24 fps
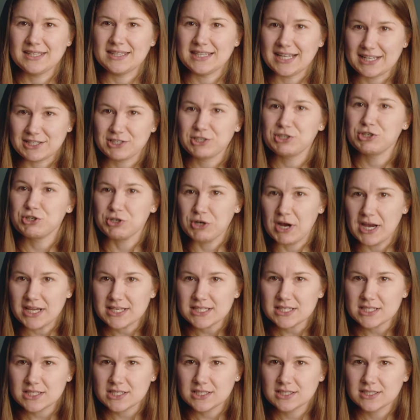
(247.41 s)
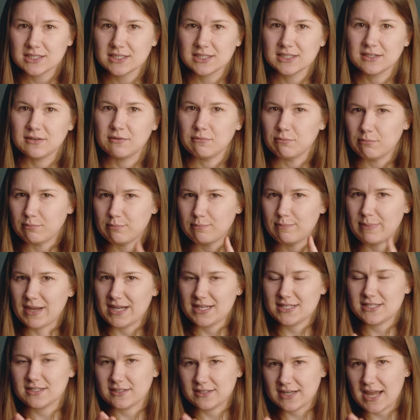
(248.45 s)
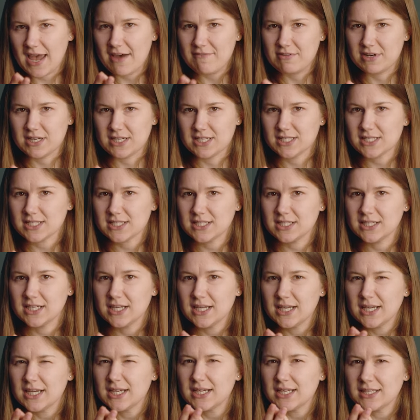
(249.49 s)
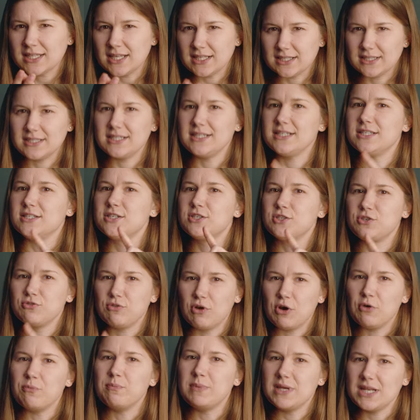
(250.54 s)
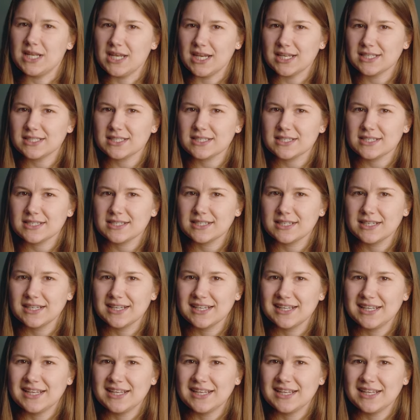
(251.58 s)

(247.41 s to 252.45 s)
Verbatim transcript: That's trust based on evidence that leads to obedience.